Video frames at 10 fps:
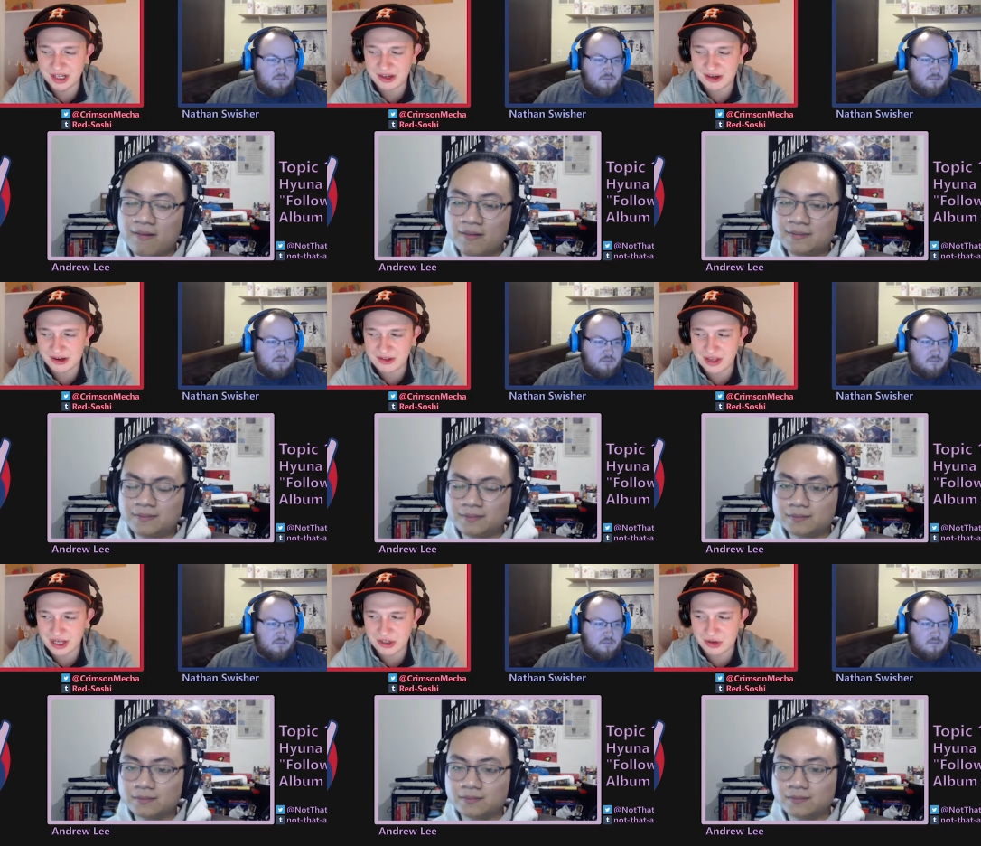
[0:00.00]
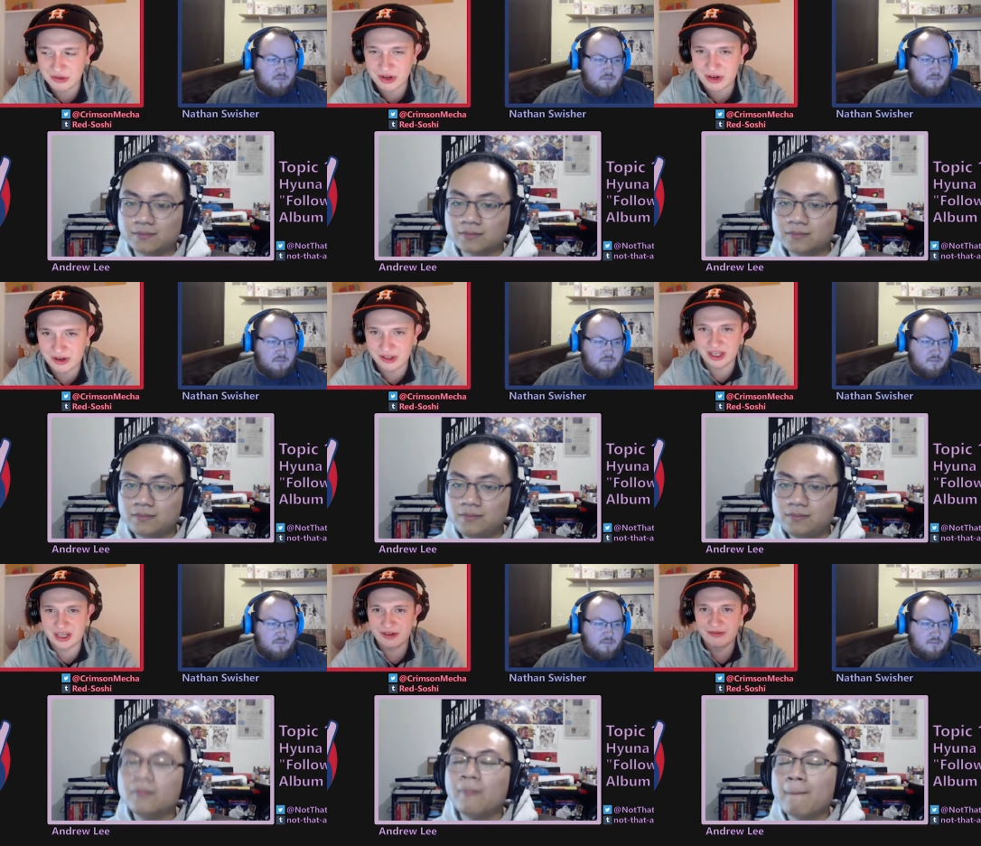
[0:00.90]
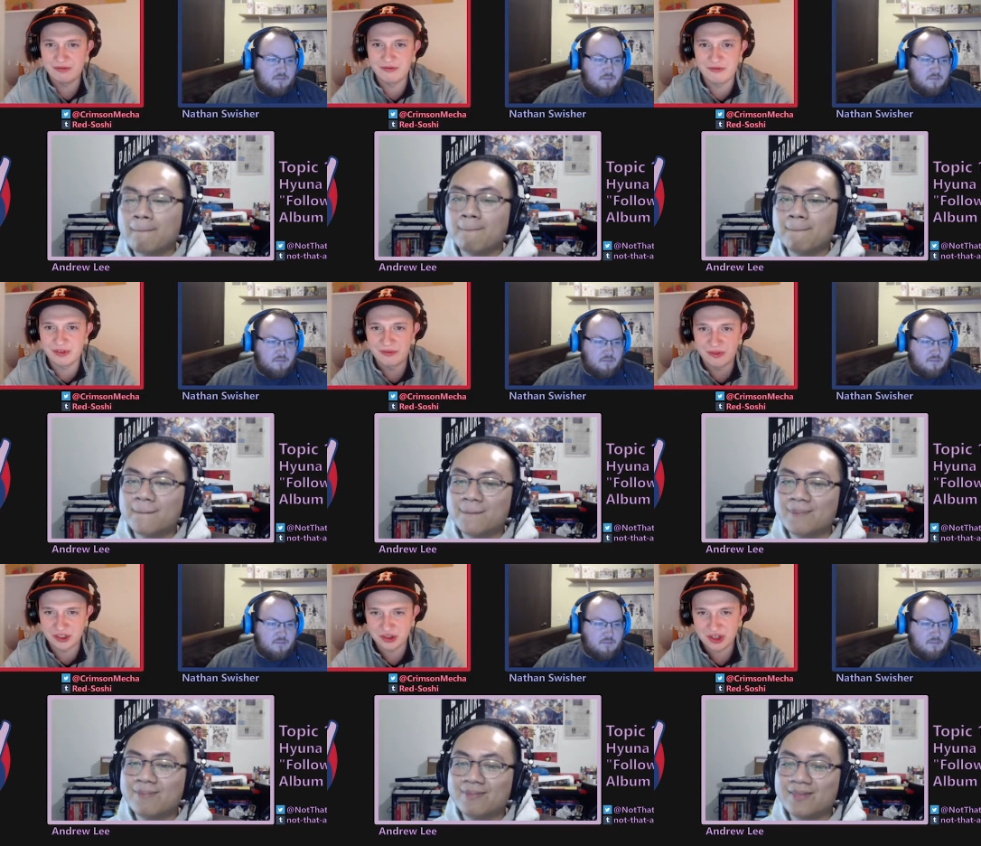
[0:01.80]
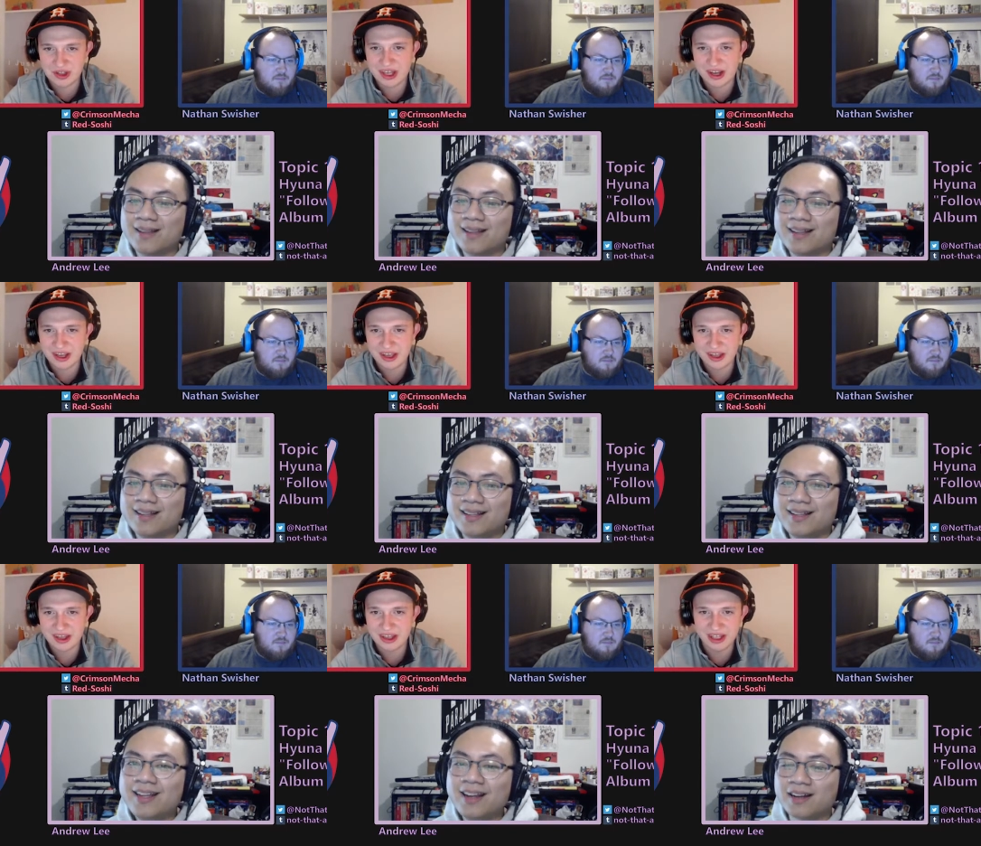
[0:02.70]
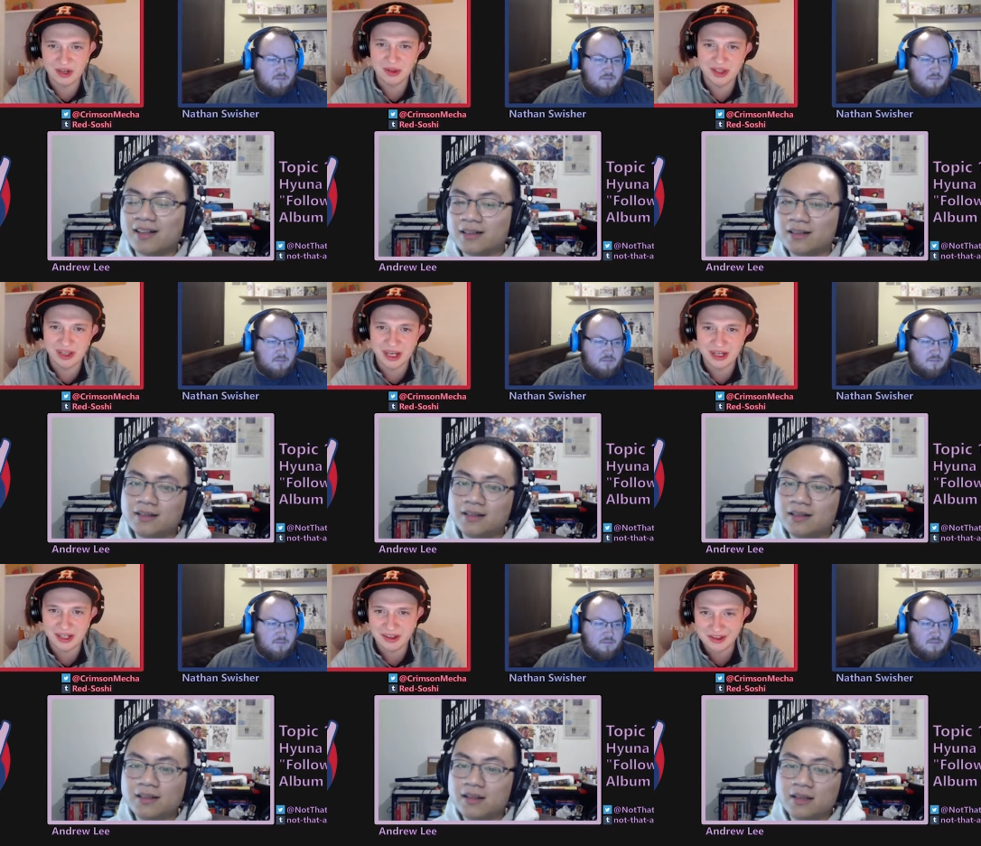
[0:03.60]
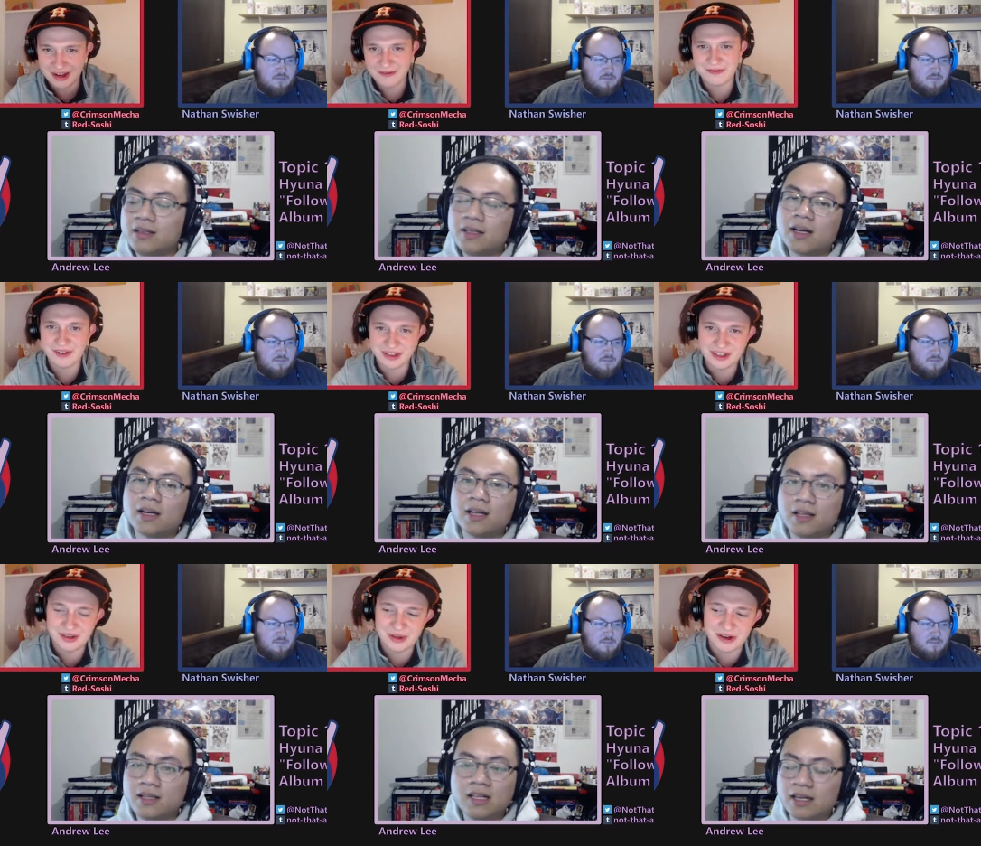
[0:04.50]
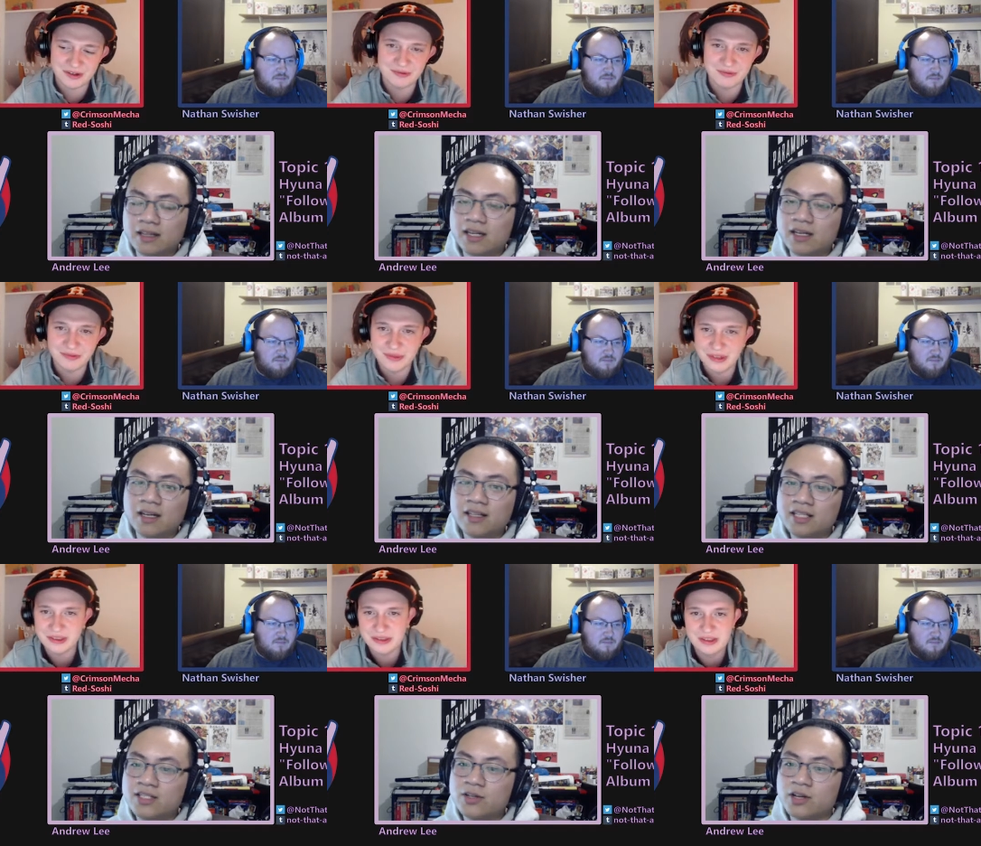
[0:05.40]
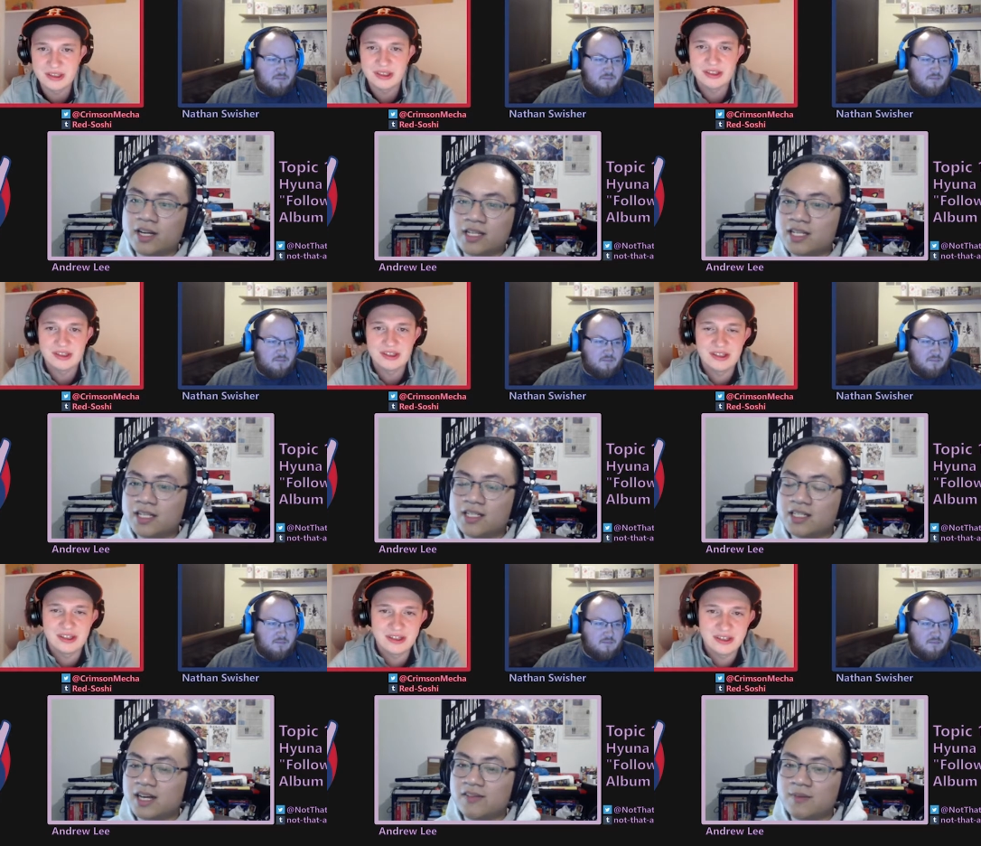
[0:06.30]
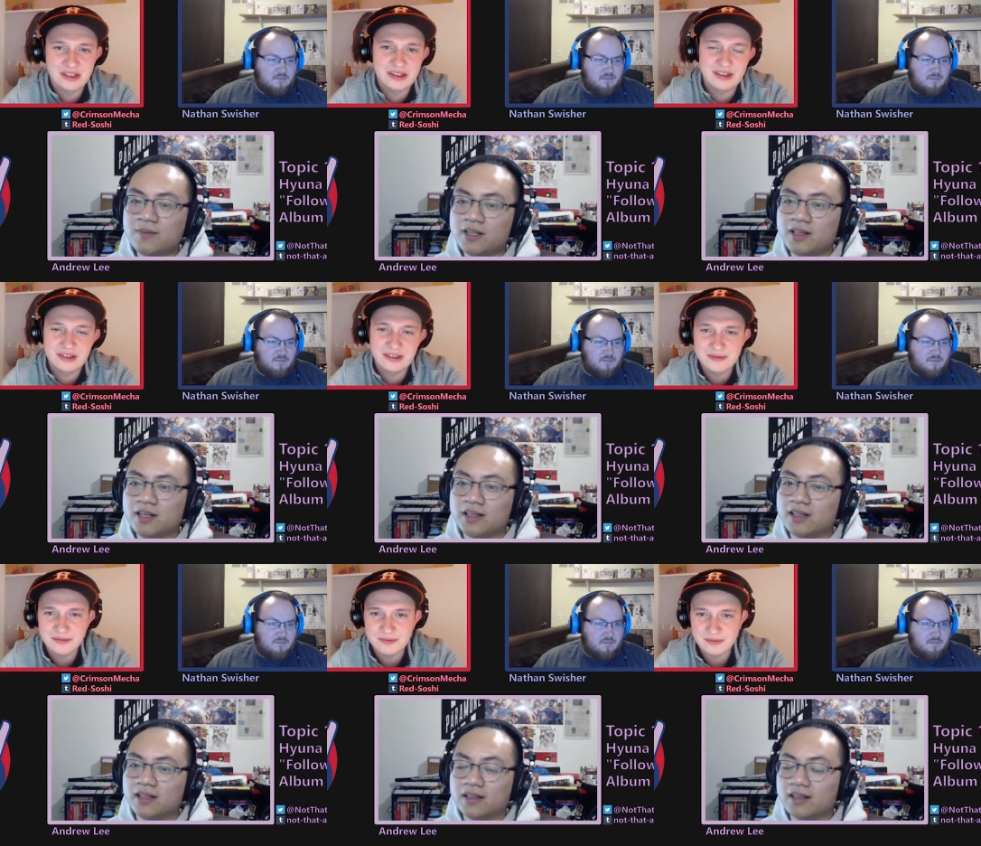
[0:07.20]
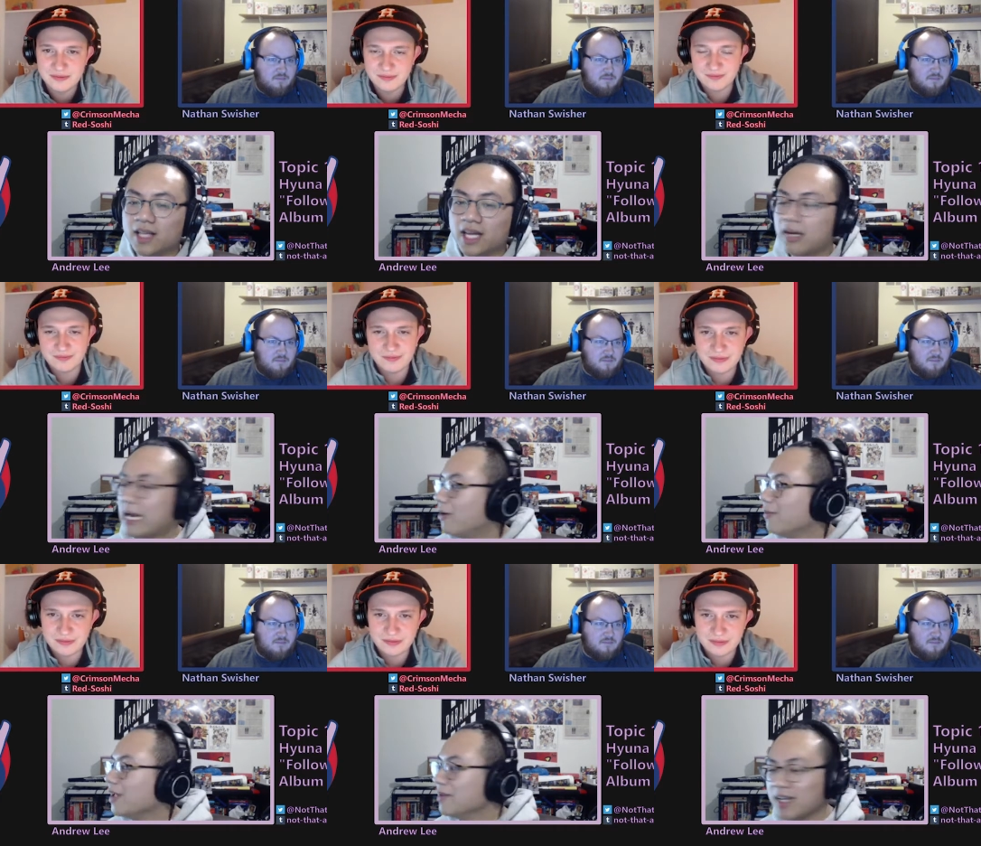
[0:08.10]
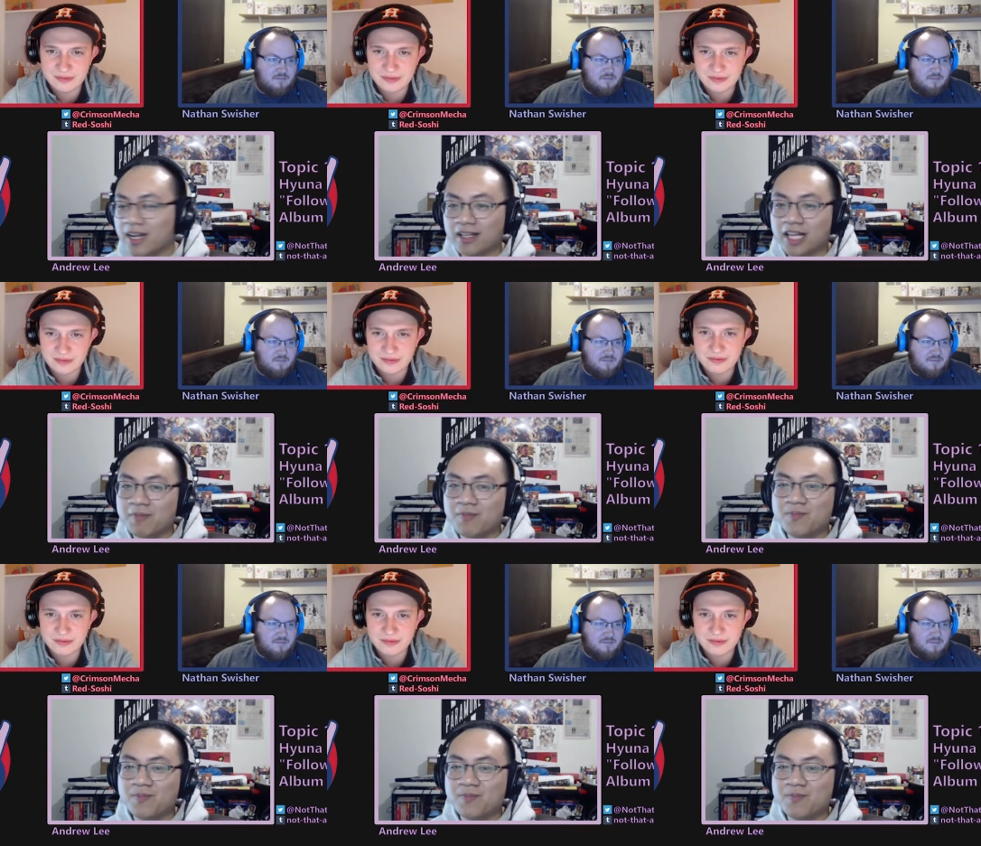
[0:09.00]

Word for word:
Speaker 1: to like cards like don't recall like in a visual aesthetic. Yeah. Like with the lighting and stuff. Yeah, it, I think that'd be nothing, awesome.
Speaker 2: Nothing too crazy. It doesn't have to be like the like how Baby had like